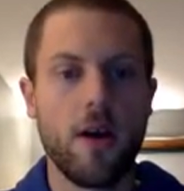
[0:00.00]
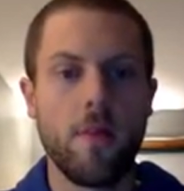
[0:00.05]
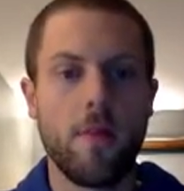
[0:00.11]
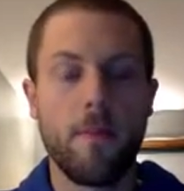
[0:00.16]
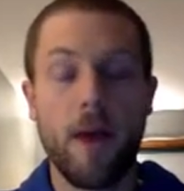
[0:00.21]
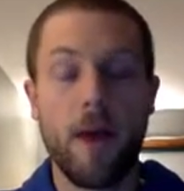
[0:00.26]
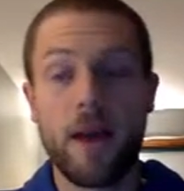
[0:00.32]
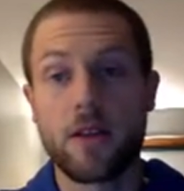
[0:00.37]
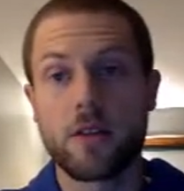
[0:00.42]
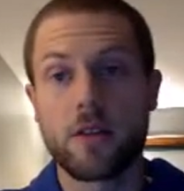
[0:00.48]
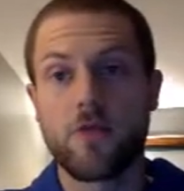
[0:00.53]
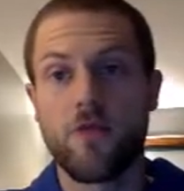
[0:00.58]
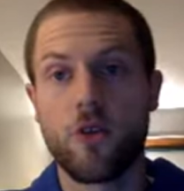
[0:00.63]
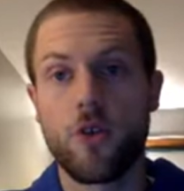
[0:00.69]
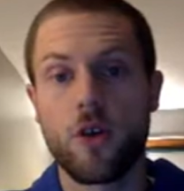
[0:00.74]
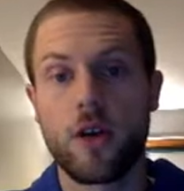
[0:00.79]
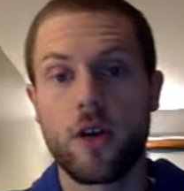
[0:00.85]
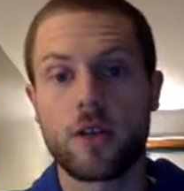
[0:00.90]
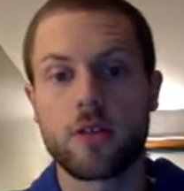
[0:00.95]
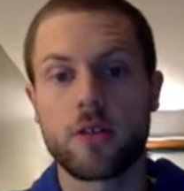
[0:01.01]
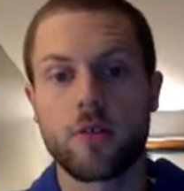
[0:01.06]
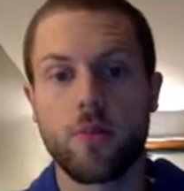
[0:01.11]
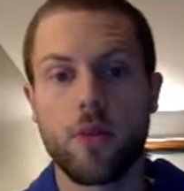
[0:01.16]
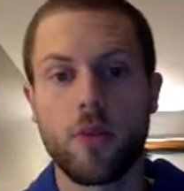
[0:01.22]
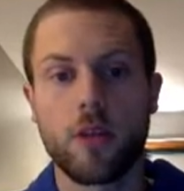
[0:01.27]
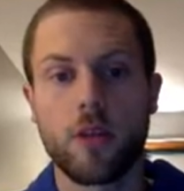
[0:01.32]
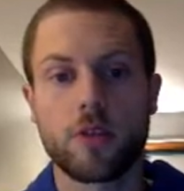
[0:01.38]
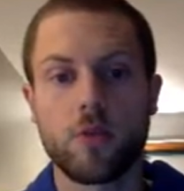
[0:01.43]
minus 4x
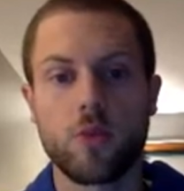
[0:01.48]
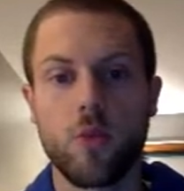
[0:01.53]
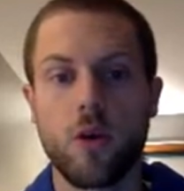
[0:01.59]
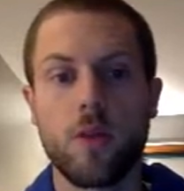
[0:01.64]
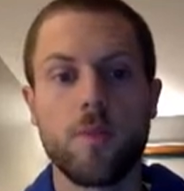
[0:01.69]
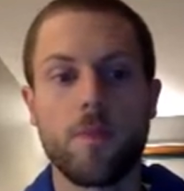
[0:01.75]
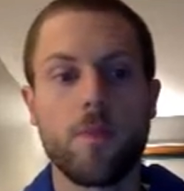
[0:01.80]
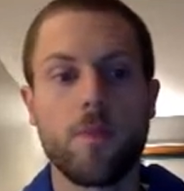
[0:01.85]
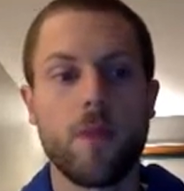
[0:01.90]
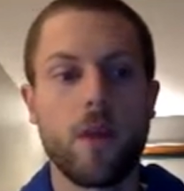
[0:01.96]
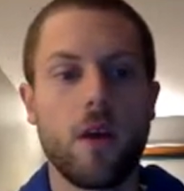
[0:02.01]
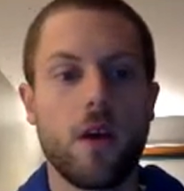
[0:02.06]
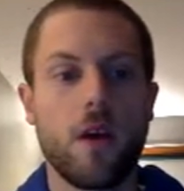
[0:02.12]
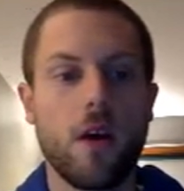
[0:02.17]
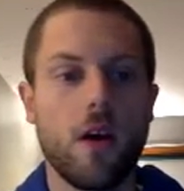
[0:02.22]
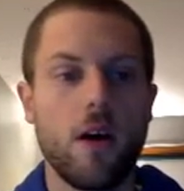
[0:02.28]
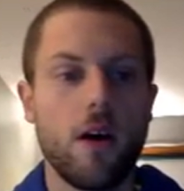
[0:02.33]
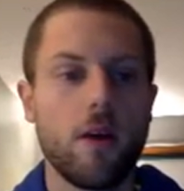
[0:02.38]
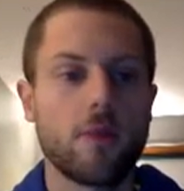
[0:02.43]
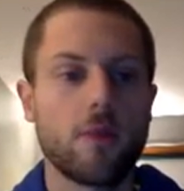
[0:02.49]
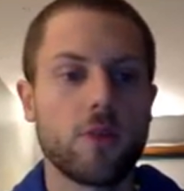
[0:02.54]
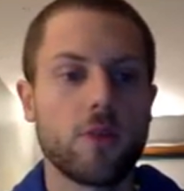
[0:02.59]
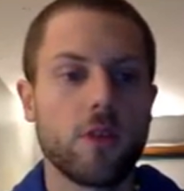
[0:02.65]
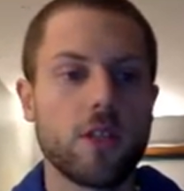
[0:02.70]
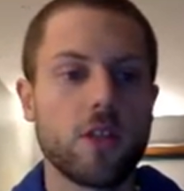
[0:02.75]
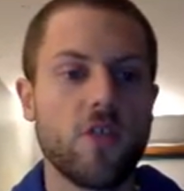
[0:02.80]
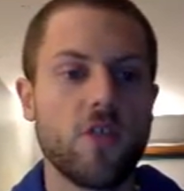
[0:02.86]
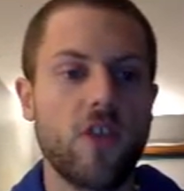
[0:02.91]
plus 1. So
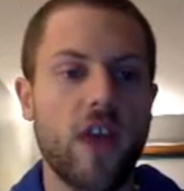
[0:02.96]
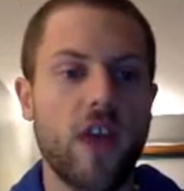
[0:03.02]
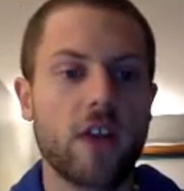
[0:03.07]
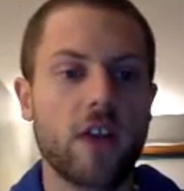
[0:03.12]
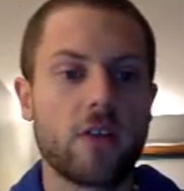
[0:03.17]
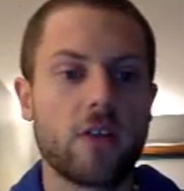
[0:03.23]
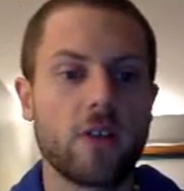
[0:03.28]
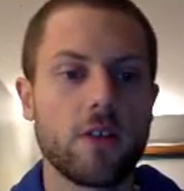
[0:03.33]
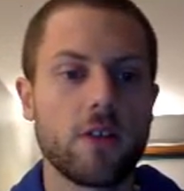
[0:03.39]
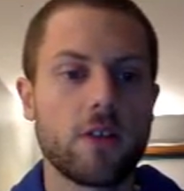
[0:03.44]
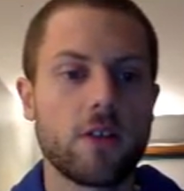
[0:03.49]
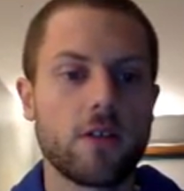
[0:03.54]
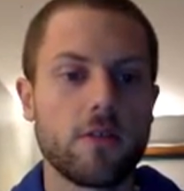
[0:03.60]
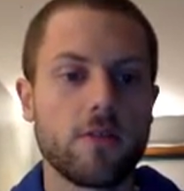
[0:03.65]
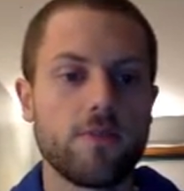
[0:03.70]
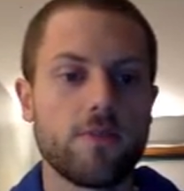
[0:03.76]
let's factor this.